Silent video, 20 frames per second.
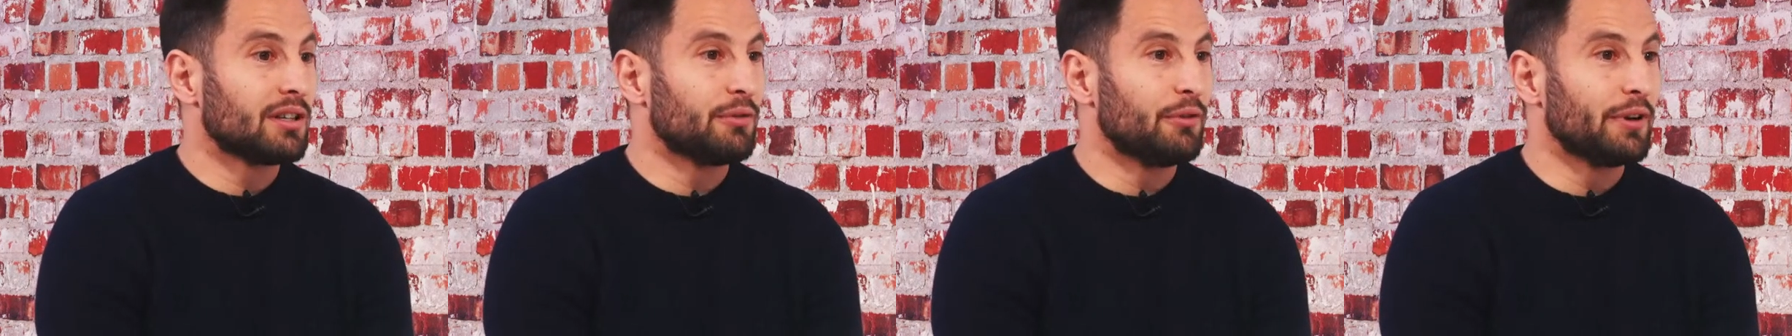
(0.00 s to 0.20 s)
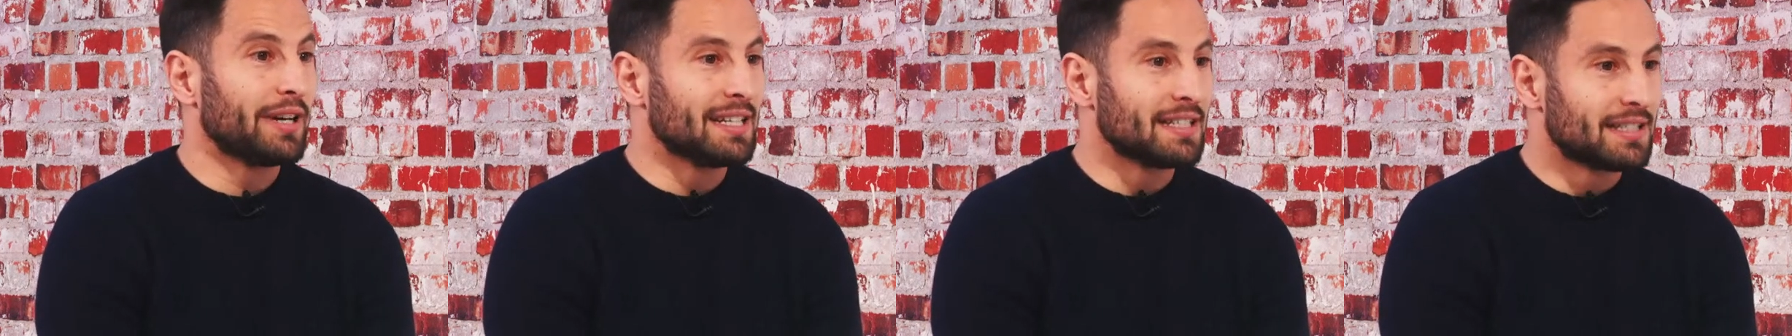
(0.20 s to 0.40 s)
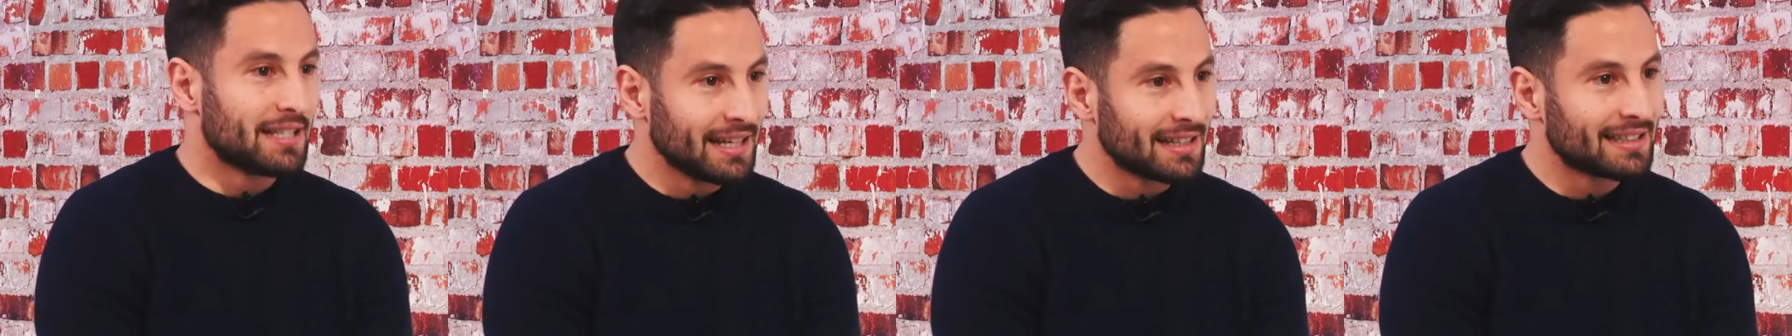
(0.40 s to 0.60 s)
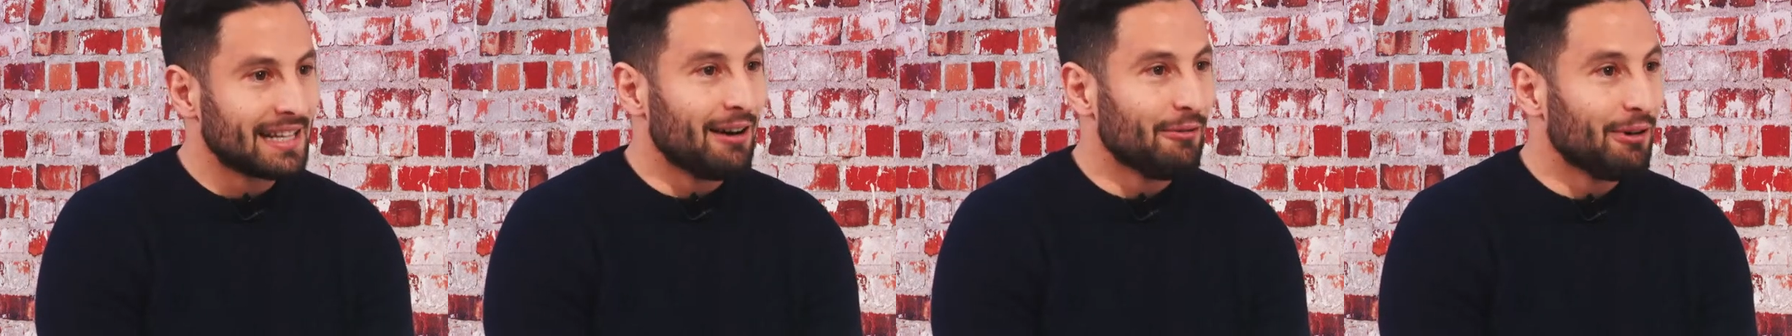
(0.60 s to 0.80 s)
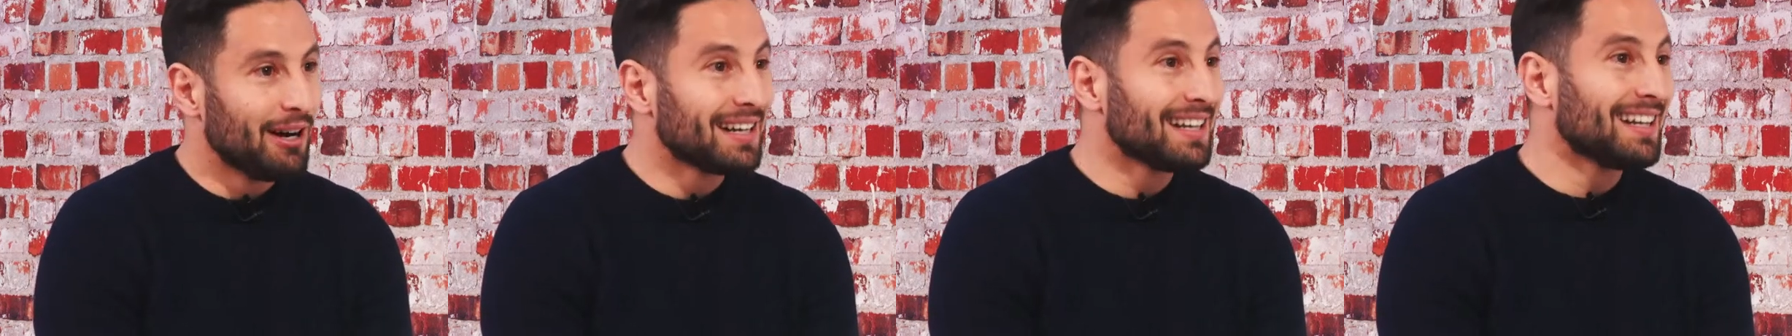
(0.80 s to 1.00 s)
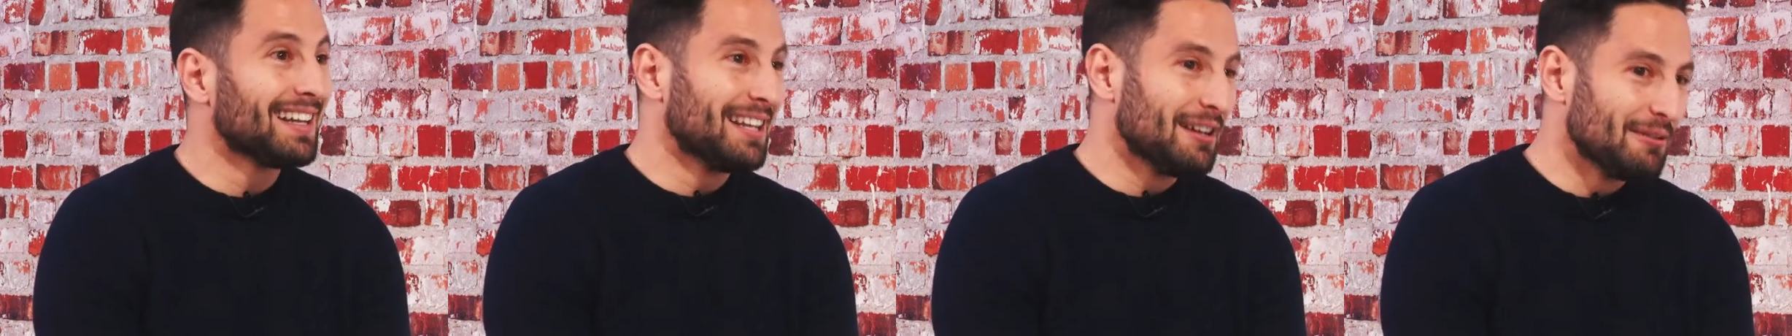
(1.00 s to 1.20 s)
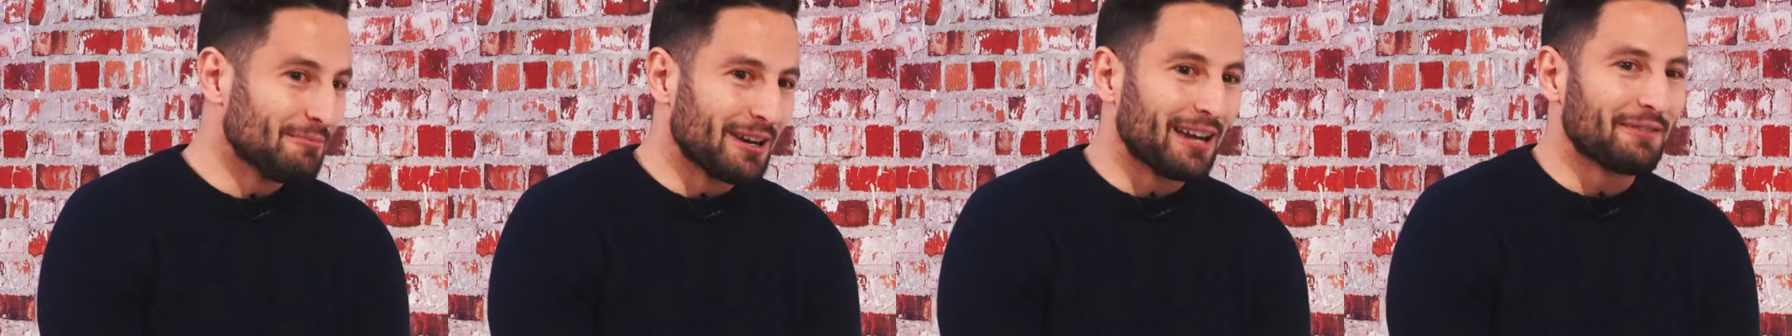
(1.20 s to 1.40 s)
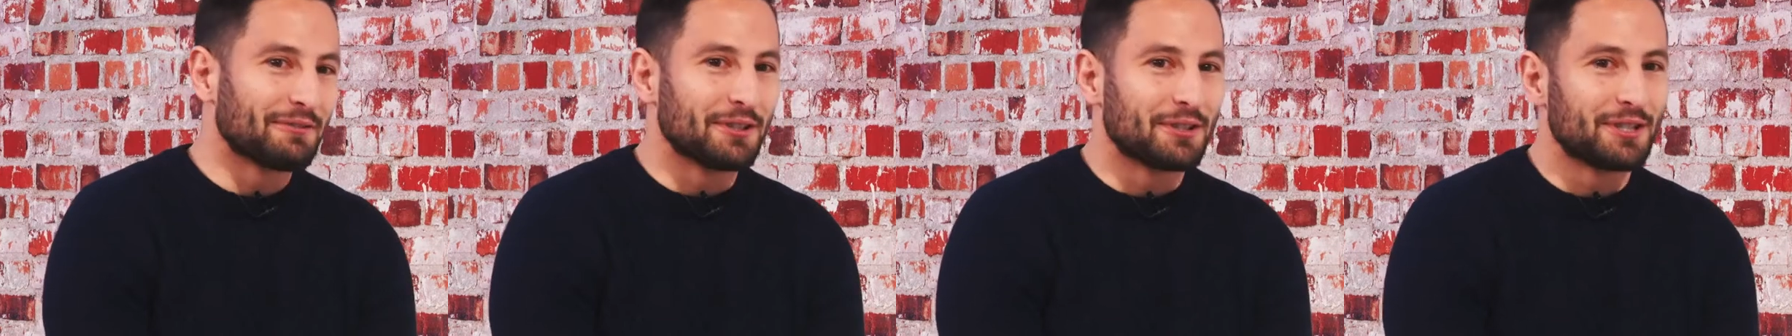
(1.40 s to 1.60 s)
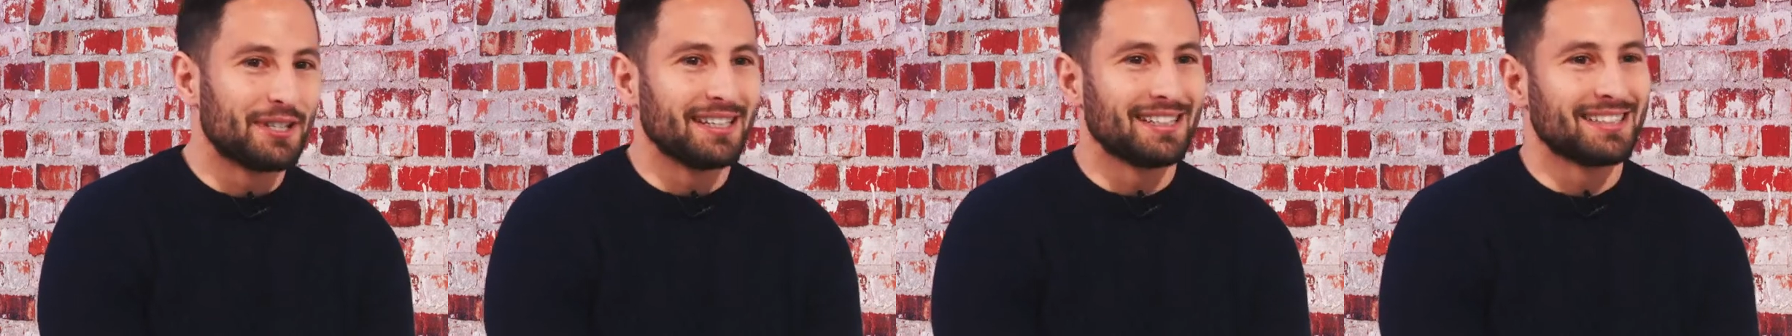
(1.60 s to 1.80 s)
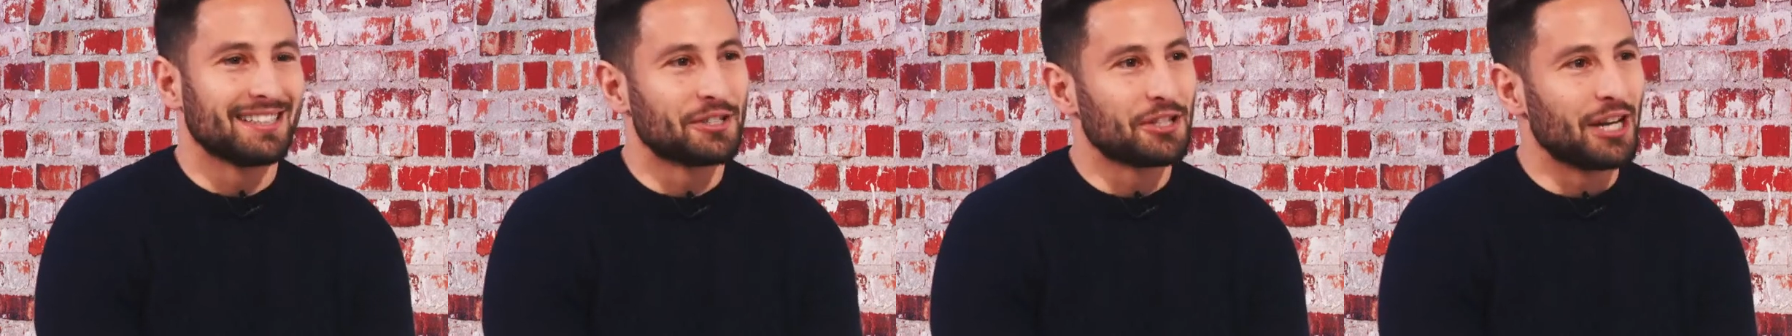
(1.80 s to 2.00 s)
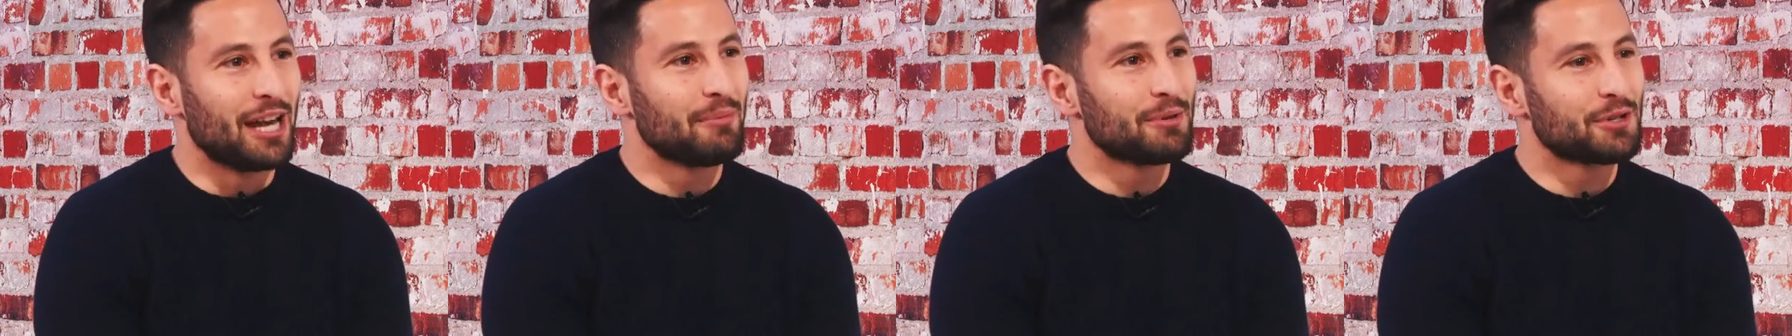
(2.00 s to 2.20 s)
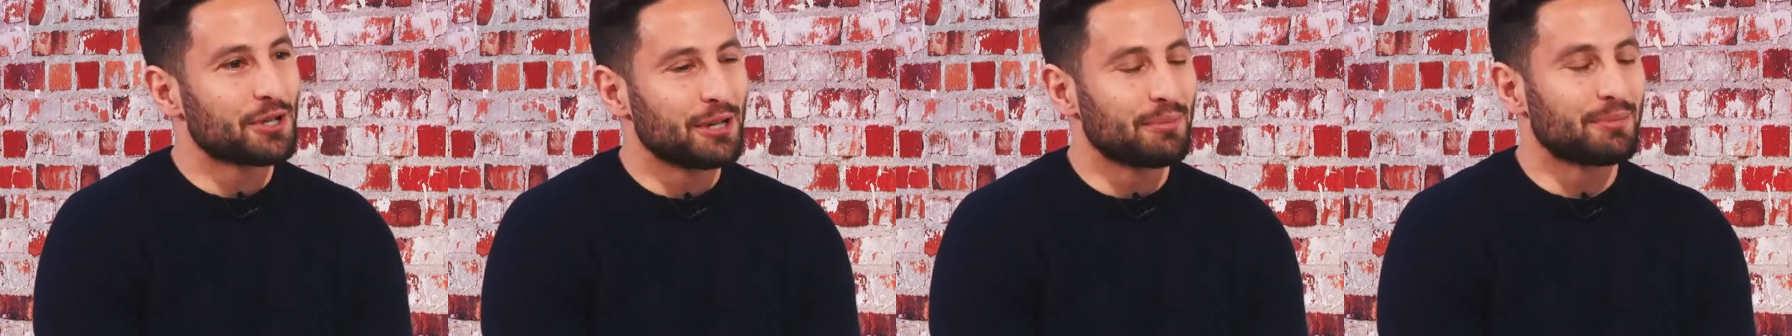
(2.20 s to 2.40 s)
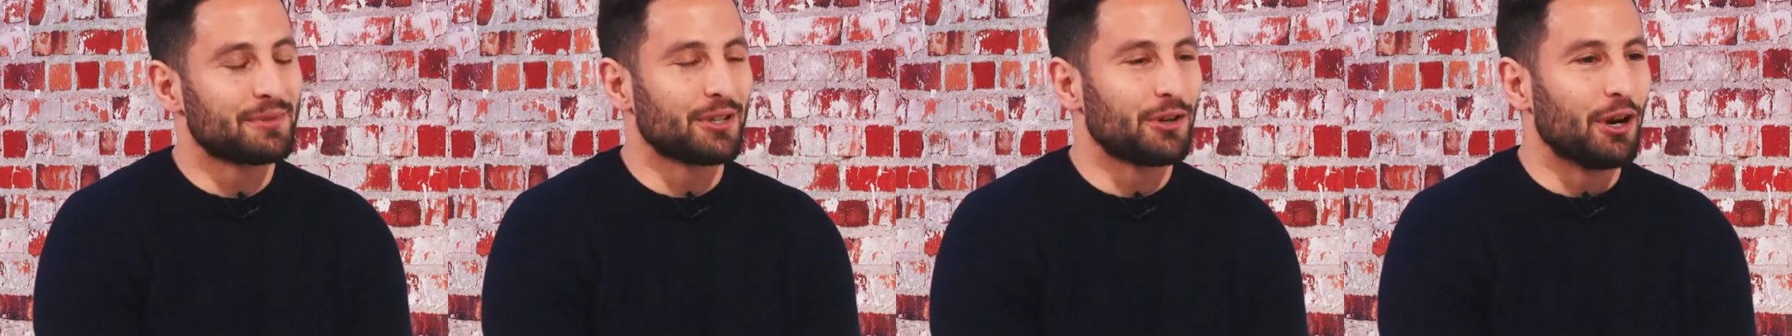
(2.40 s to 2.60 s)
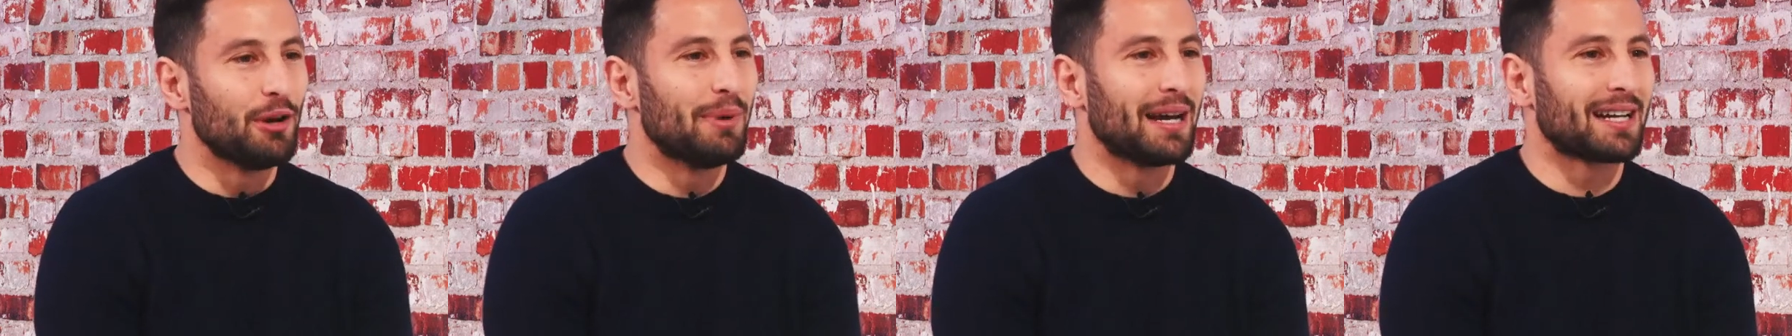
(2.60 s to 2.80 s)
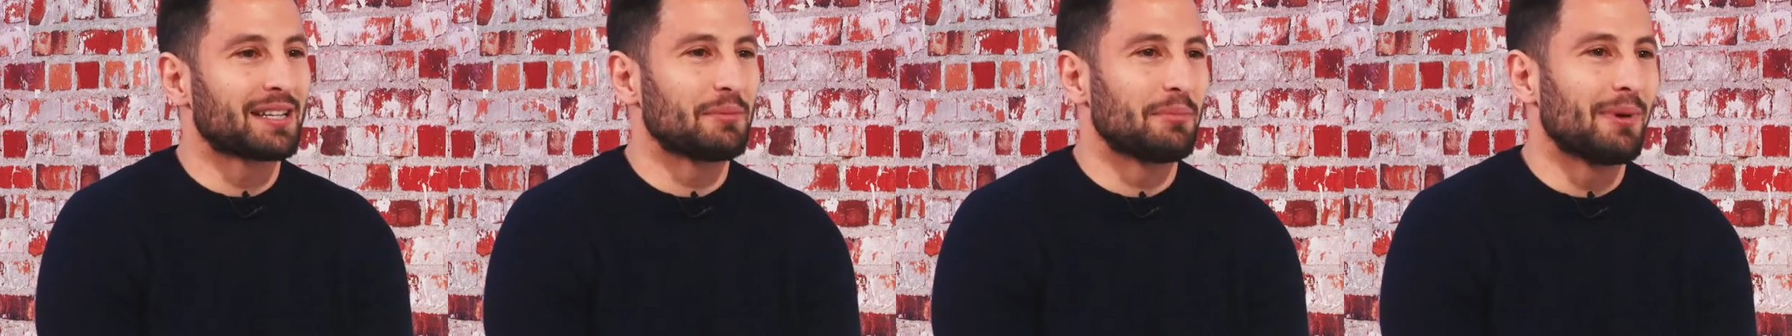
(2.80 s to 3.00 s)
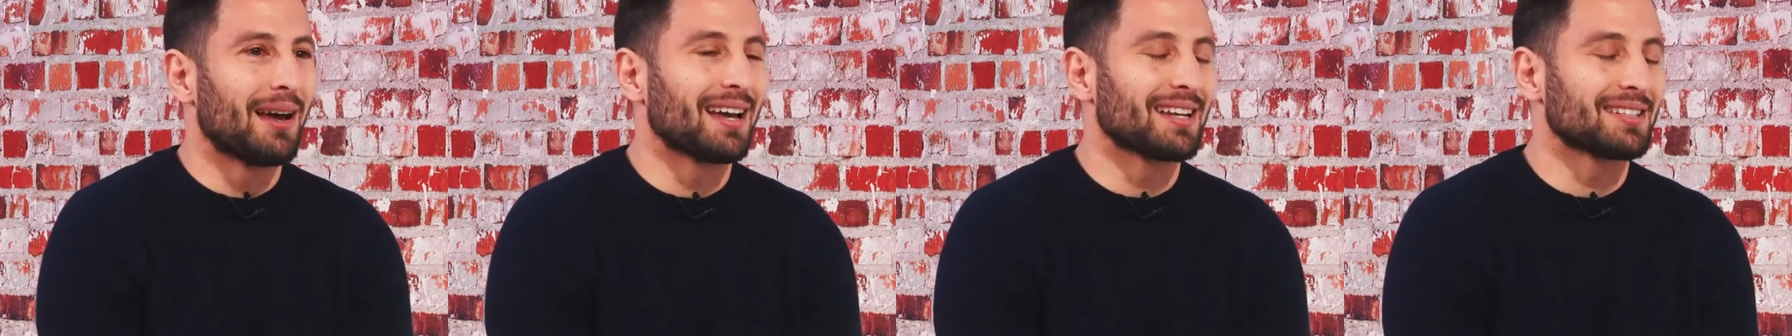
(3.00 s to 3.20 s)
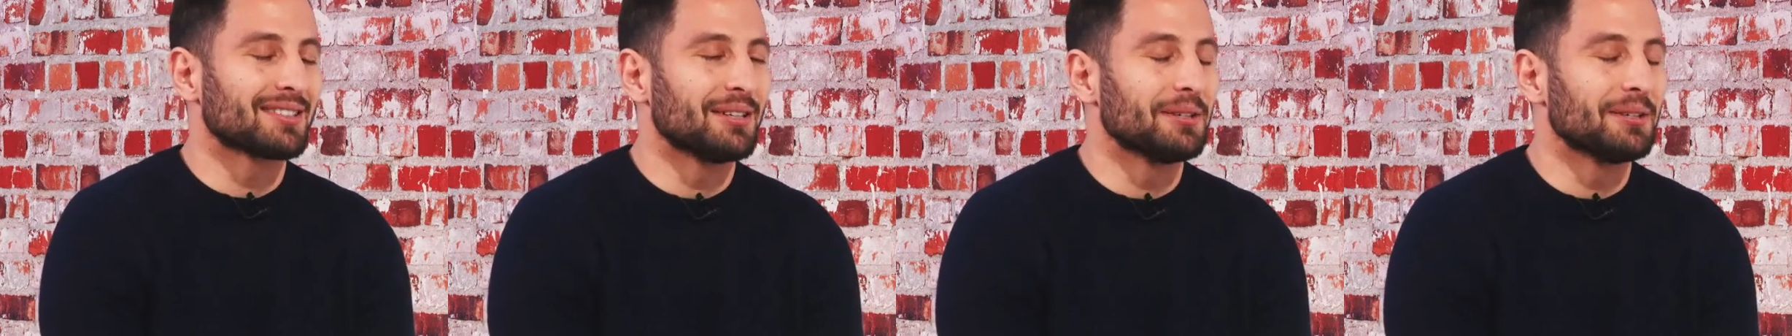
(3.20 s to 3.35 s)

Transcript: So if we can tick that one, then we have to tick the championship to go back-to-back.